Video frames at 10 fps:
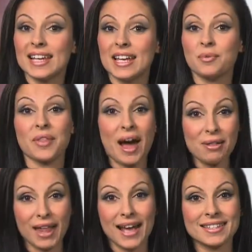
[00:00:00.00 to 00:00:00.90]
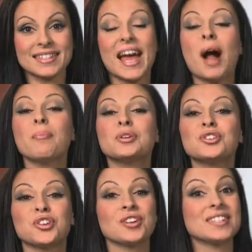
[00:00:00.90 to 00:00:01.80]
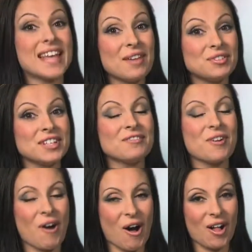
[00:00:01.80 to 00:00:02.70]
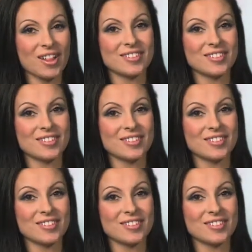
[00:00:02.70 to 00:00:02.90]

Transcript: need without lights to help ensure safety for all.